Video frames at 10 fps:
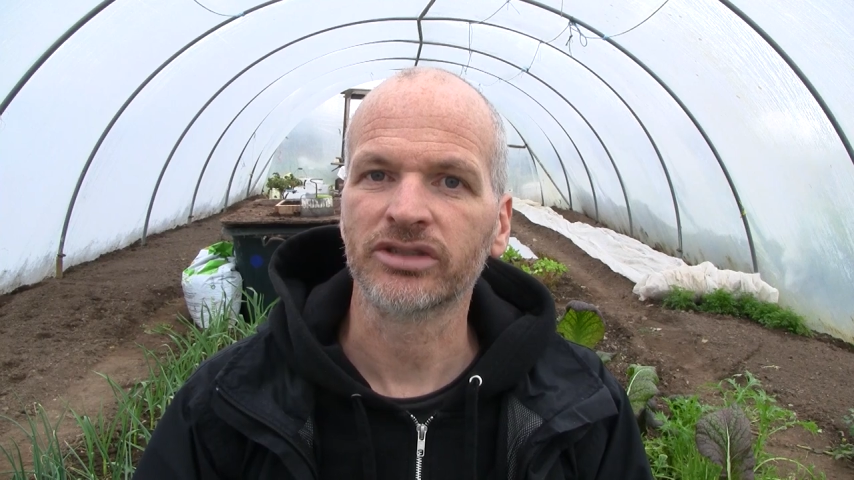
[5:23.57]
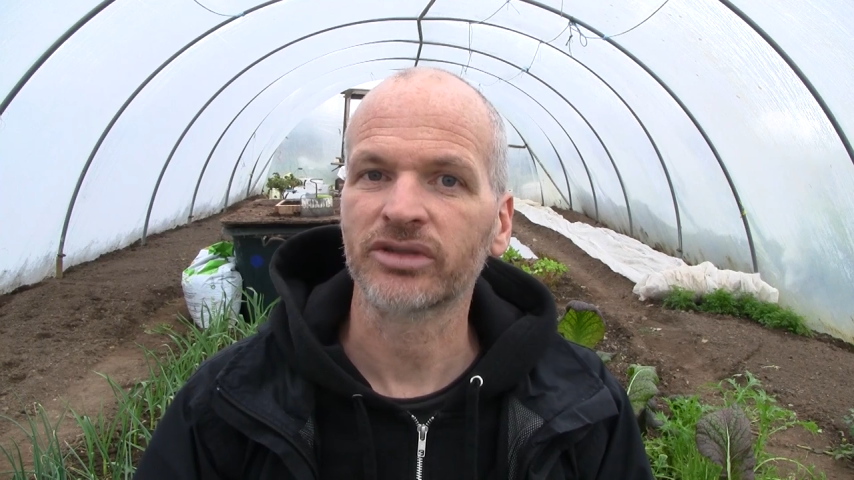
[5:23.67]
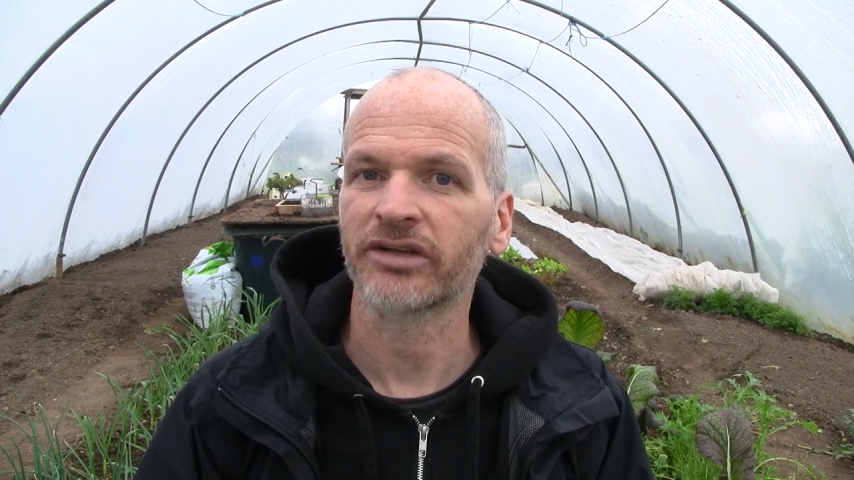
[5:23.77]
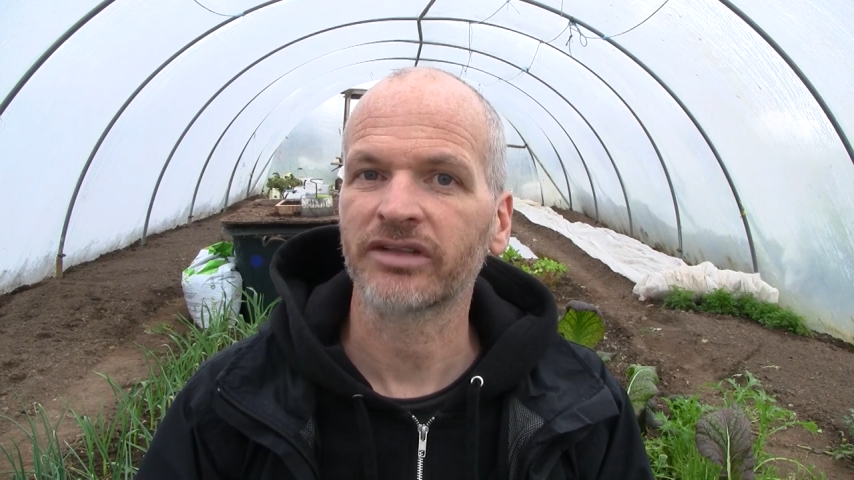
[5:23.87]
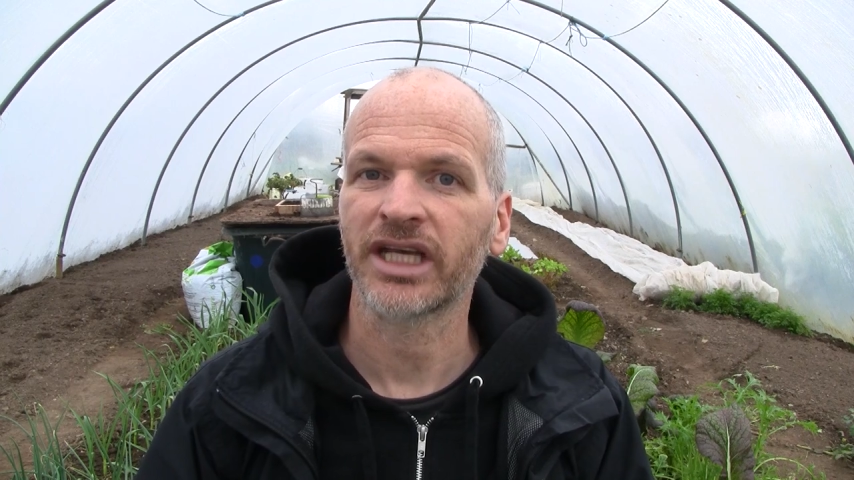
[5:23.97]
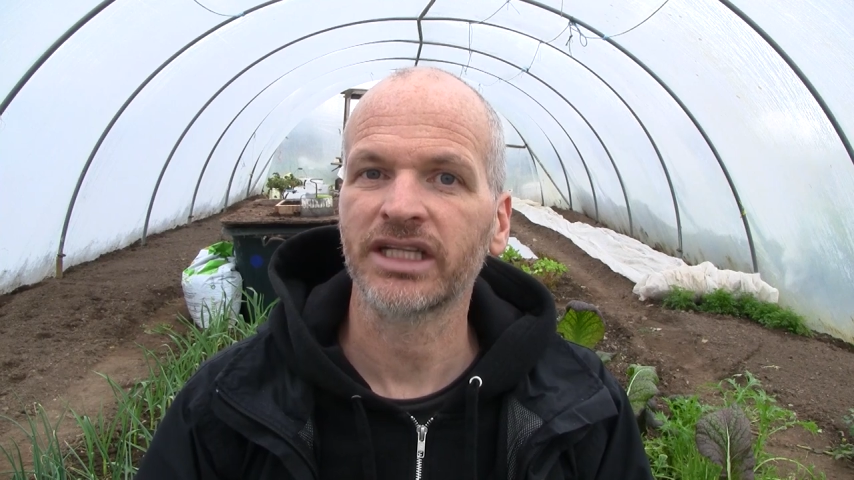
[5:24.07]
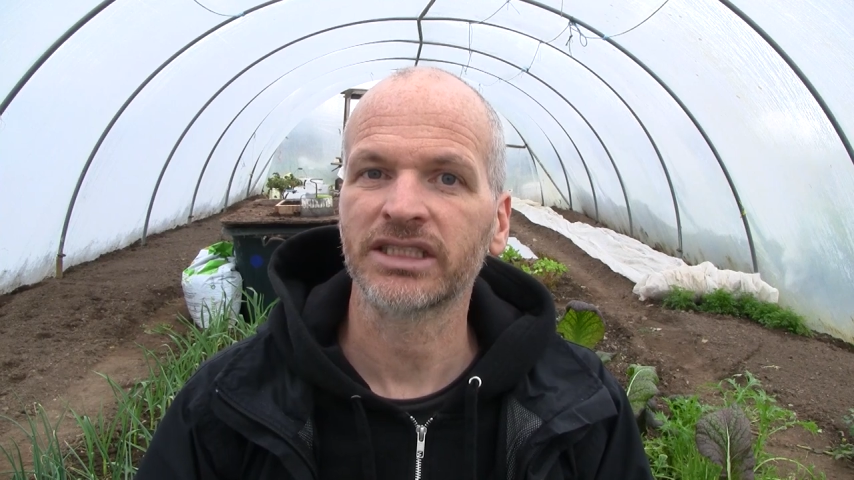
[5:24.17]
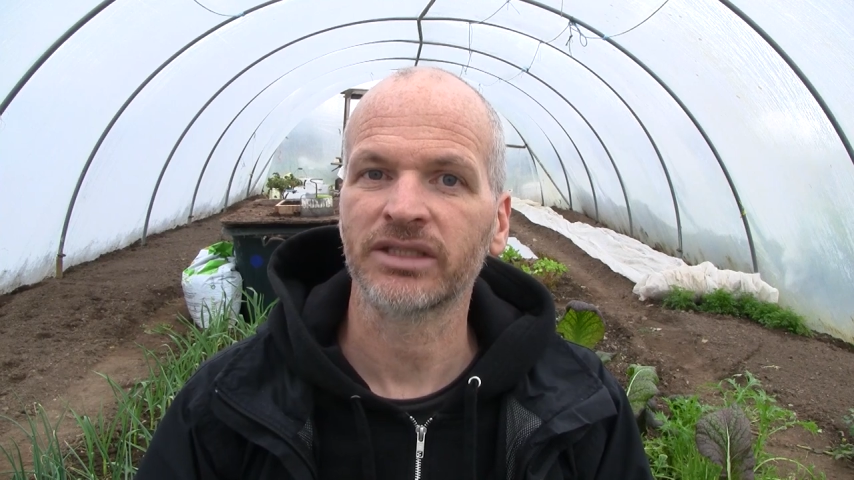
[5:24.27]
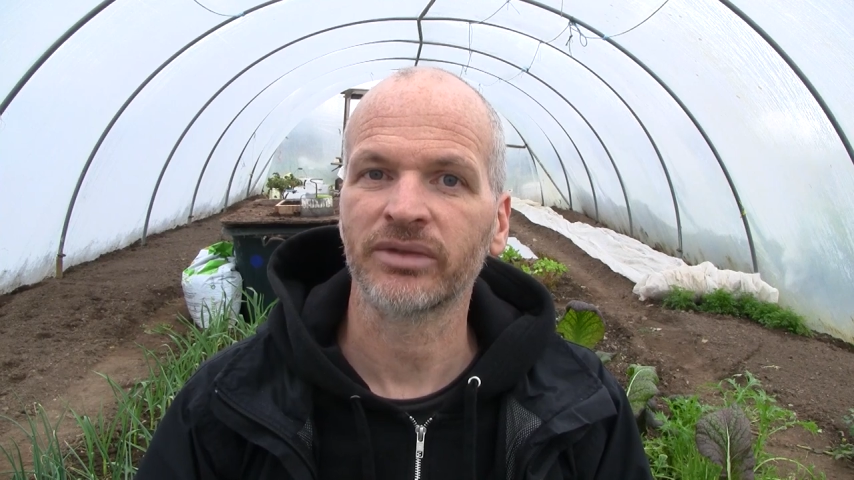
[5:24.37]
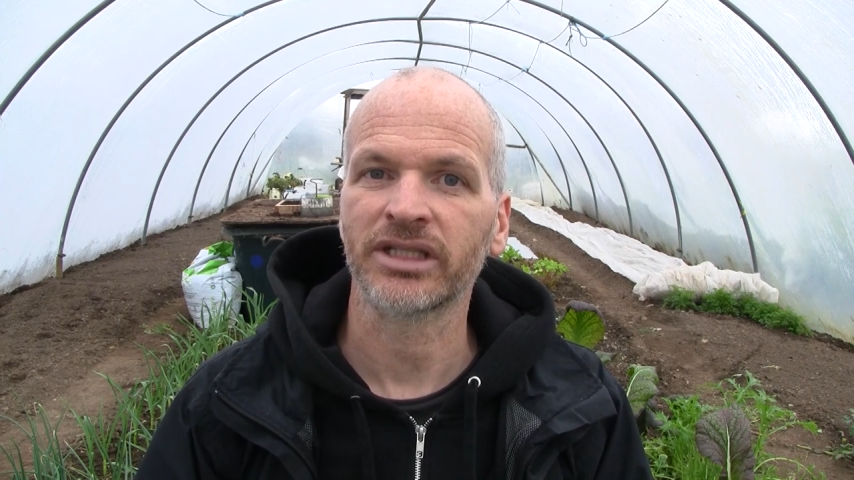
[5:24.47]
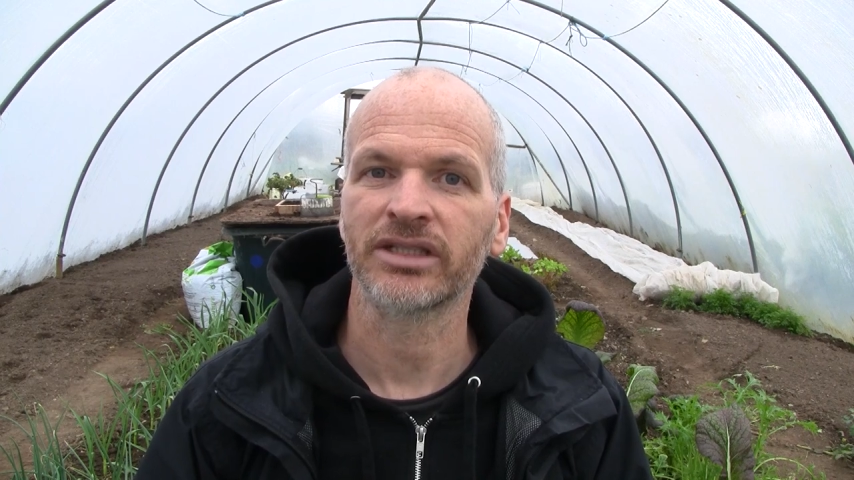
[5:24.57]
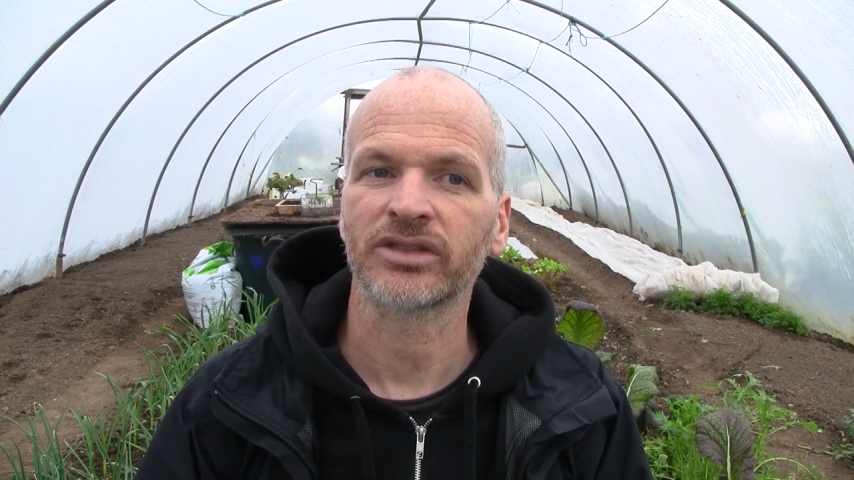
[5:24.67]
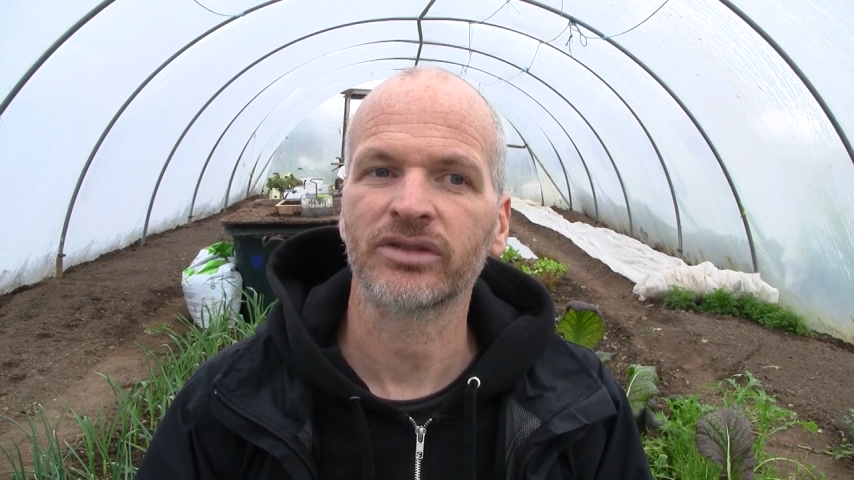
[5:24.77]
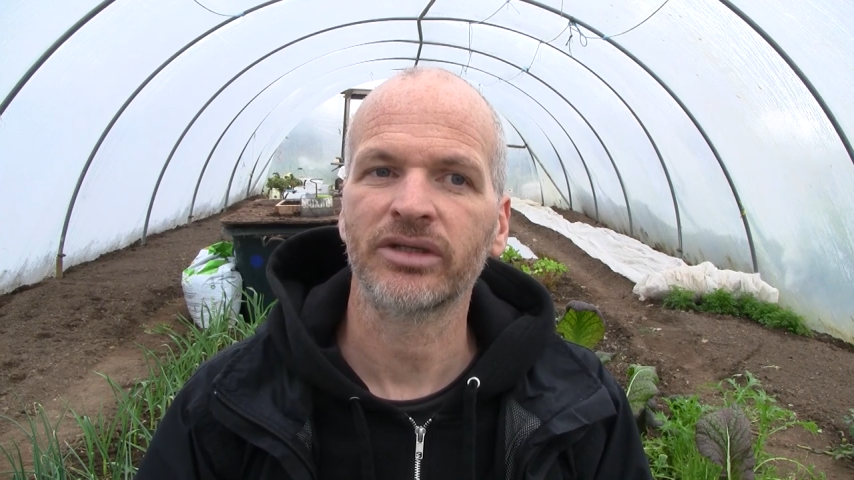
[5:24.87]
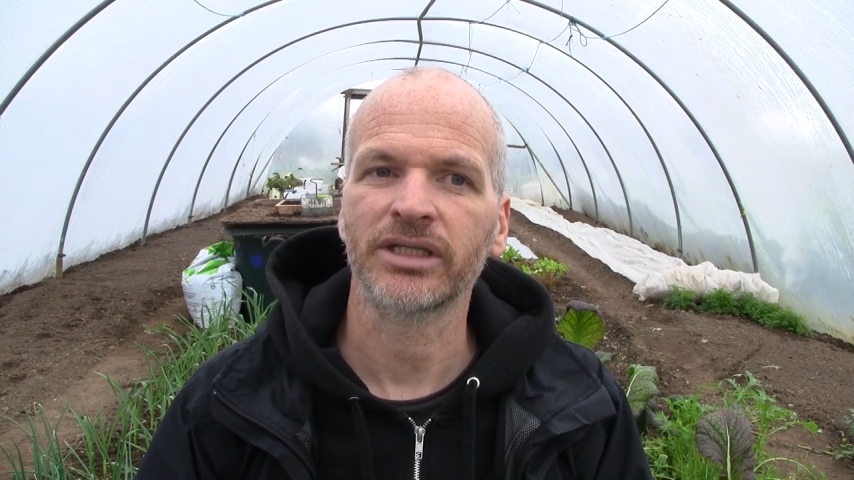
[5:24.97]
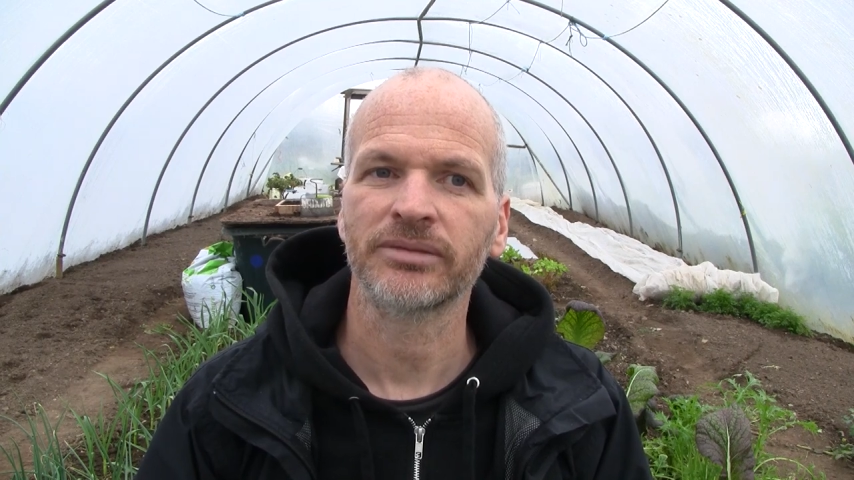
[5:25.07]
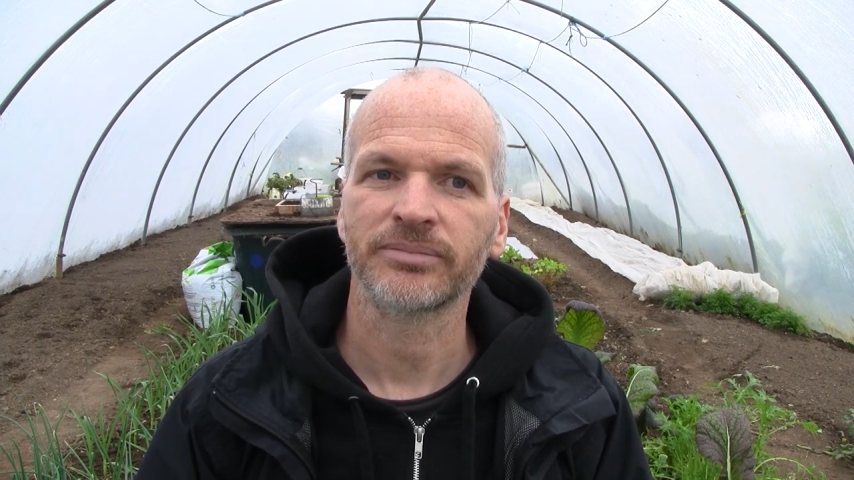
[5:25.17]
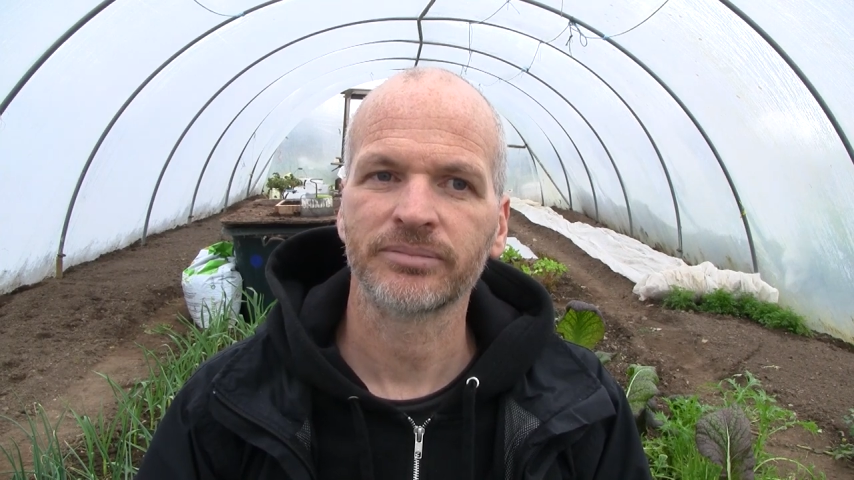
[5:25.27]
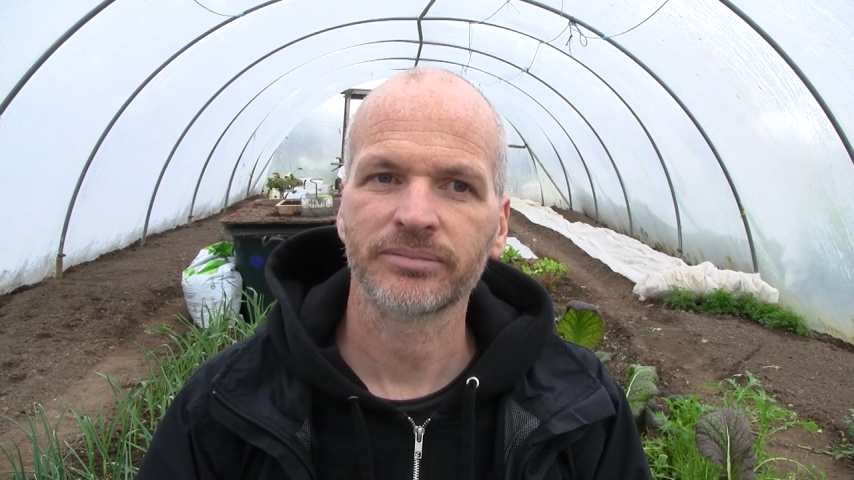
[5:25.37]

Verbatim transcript: stratification within the soil.